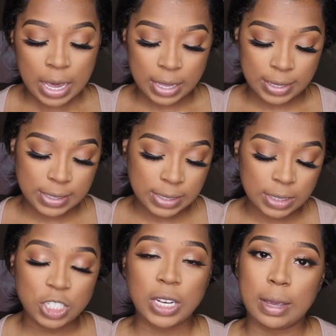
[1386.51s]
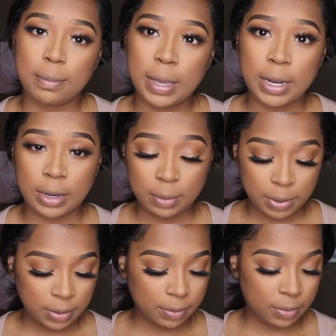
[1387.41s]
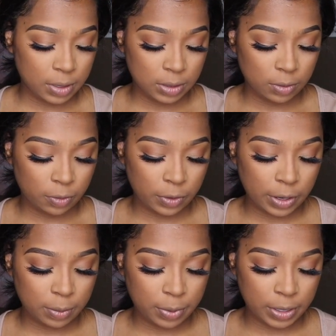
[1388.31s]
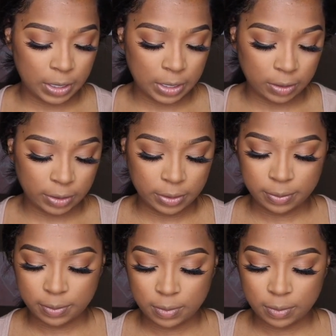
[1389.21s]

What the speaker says: And this is in the shade Pin Up. Very pretty color.